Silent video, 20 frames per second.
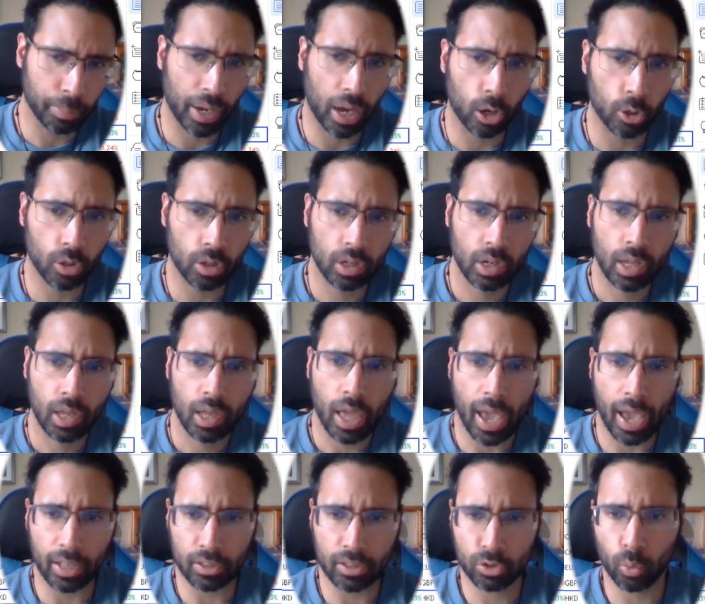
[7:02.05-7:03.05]
power.
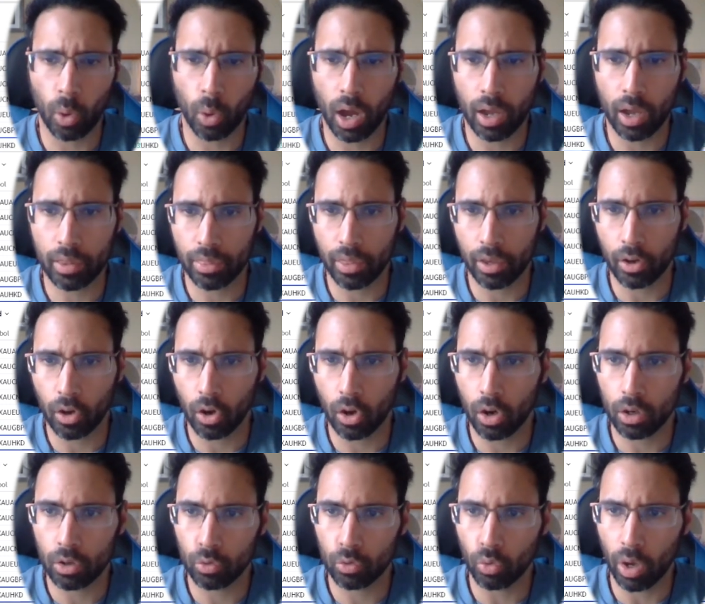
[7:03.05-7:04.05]
Hence why they
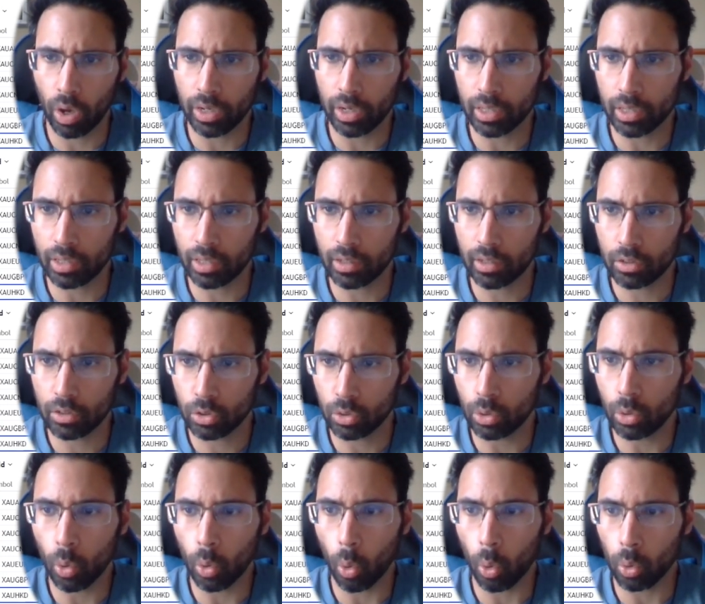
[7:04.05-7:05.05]
are running into
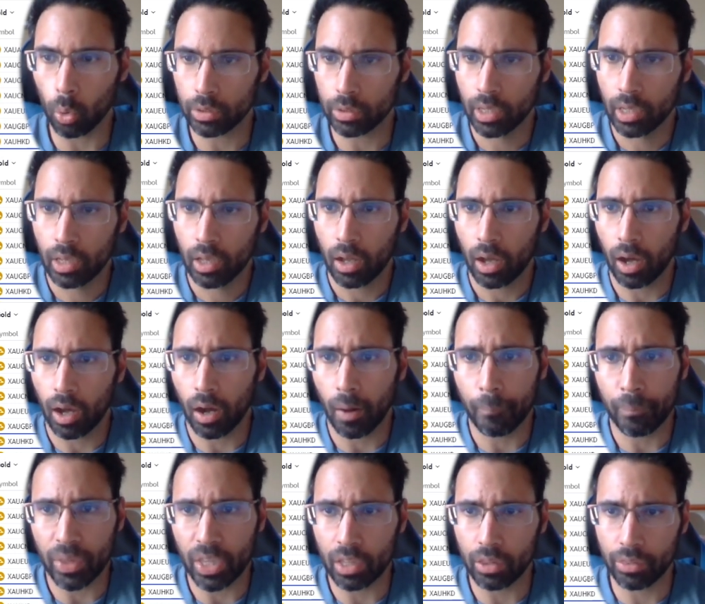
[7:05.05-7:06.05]
gold
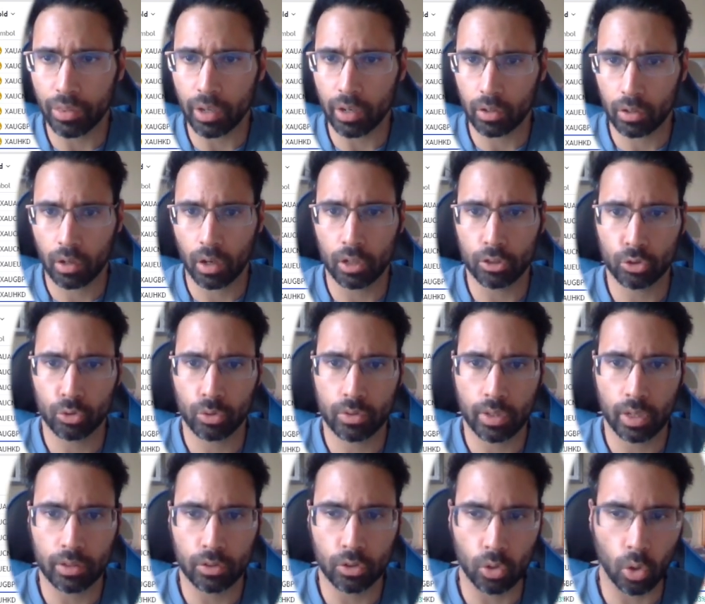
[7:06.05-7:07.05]
in their countries.
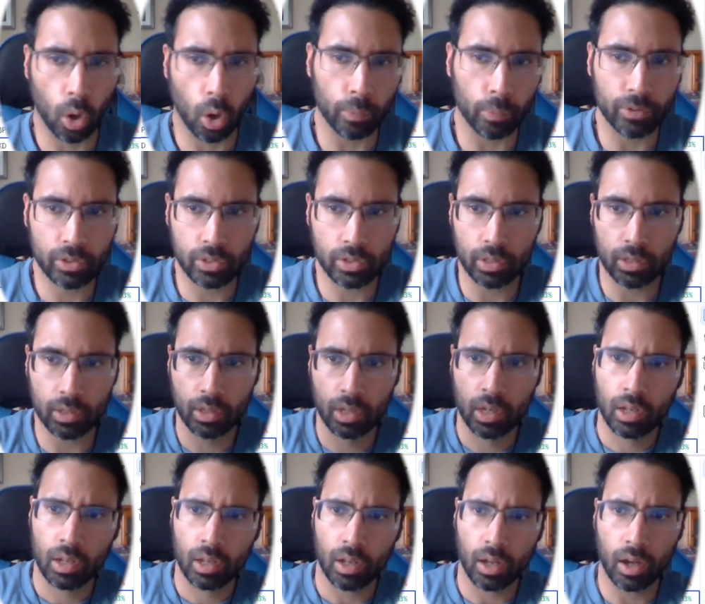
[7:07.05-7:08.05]
And obviously,
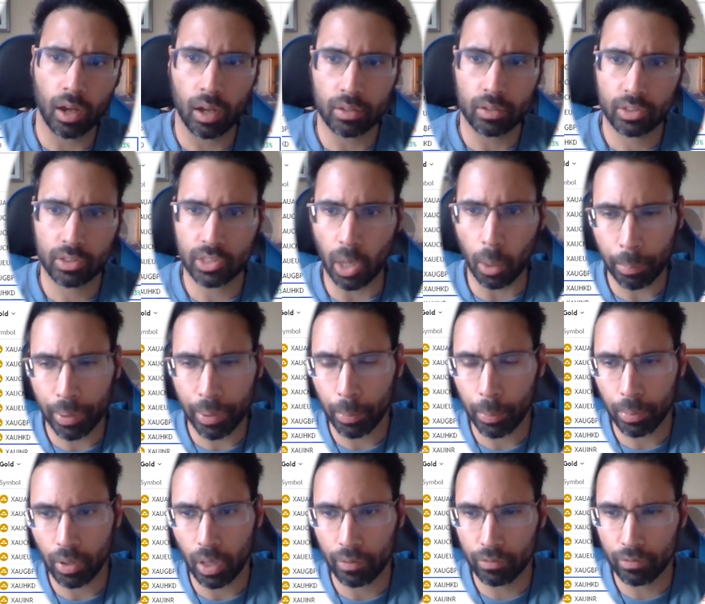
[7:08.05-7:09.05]
some
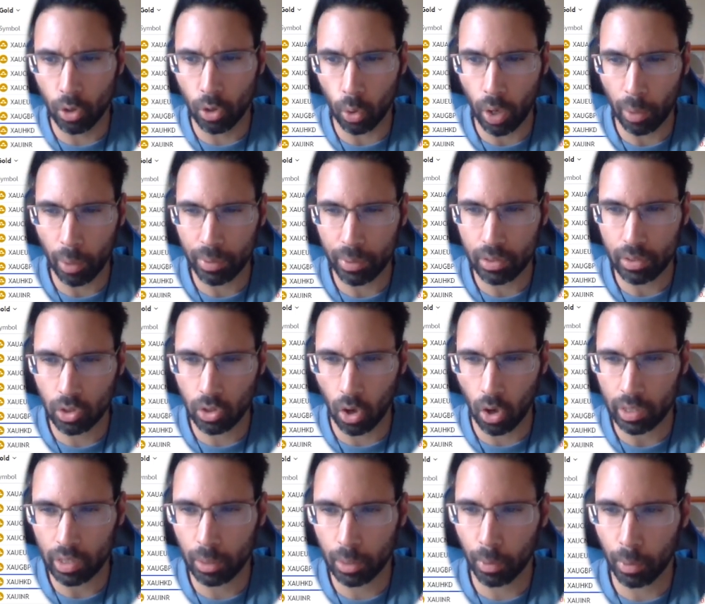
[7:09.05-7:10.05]
people have been
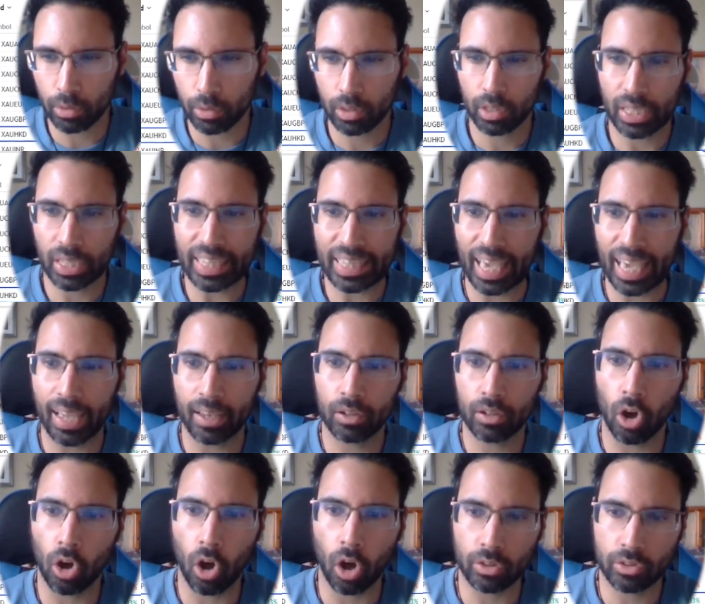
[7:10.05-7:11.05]
talking about the yen,
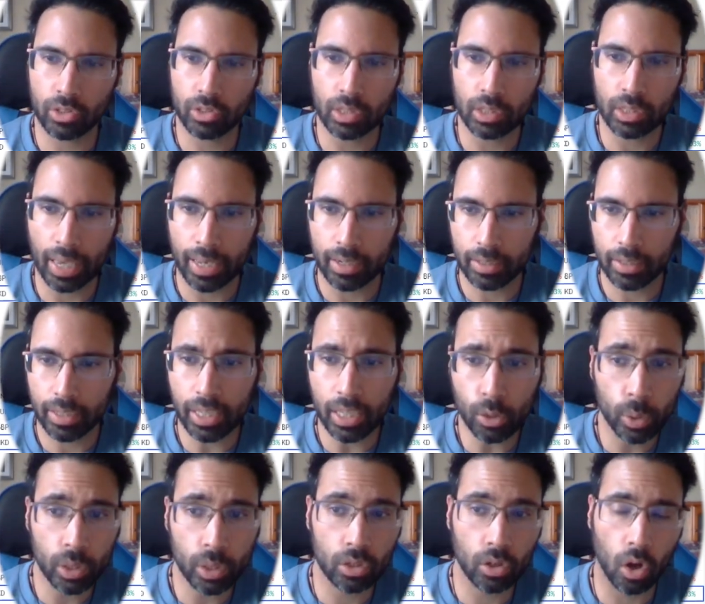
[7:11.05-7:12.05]
Aussie, and
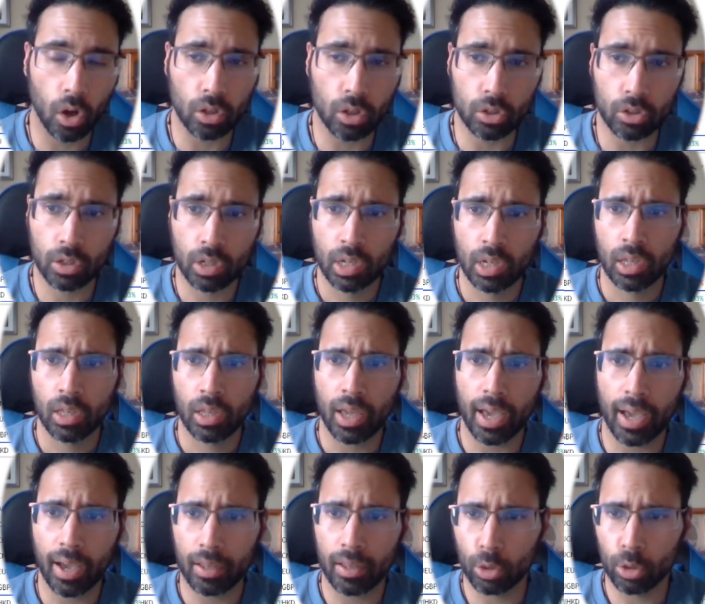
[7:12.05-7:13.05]
Kiwi dollar,
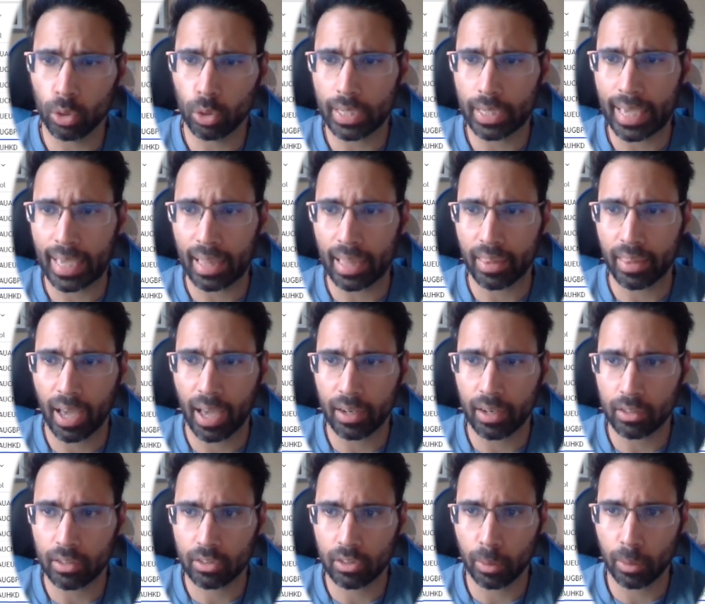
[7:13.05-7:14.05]
and looking at that
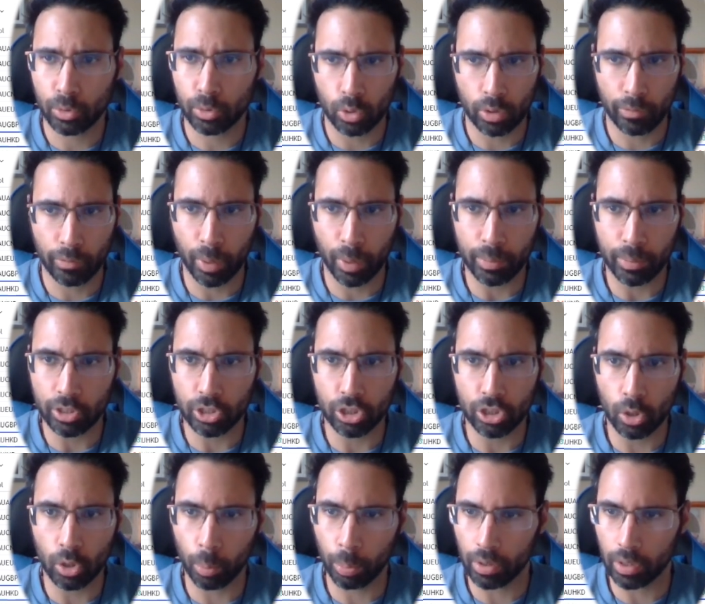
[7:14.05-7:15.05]
as some sort of maybe
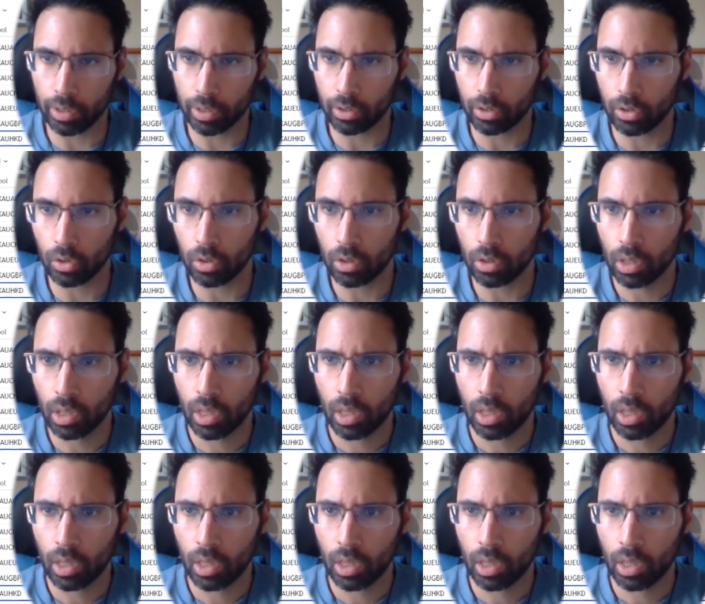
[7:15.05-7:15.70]
geopolitical